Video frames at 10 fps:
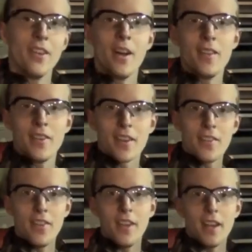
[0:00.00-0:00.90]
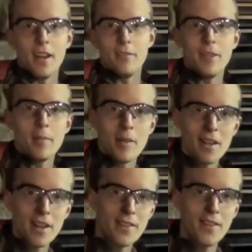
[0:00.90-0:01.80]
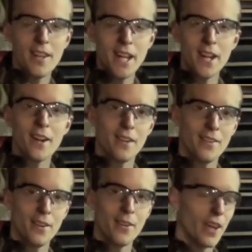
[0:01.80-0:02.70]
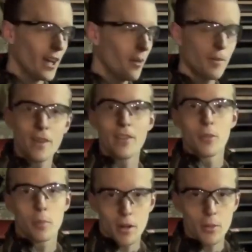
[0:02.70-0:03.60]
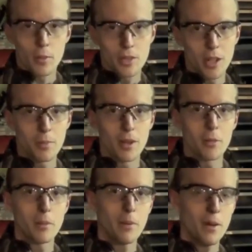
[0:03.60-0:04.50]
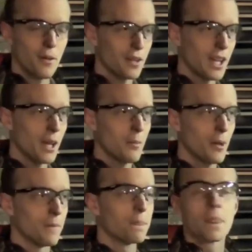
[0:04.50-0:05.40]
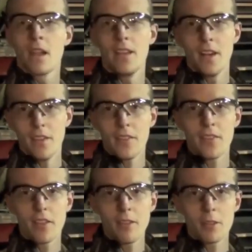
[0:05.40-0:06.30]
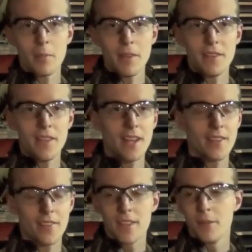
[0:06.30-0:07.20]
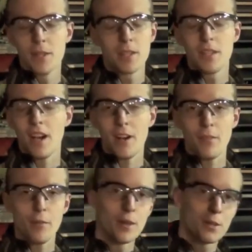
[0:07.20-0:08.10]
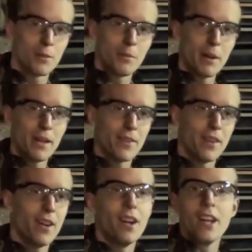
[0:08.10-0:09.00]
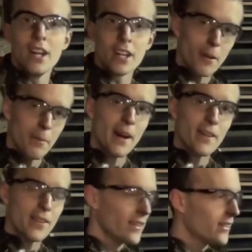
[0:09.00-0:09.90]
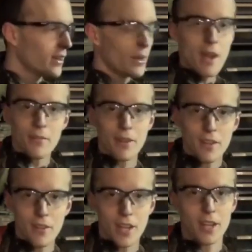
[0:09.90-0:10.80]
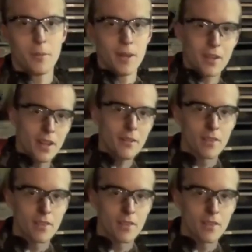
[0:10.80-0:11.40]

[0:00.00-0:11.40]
Now as you can see, I've dimmed the lights in here so that hopefully these sparks will show up a little bit better on camera. Now this is going to be the test which off of which we base our comparisons to every other kind of metal here.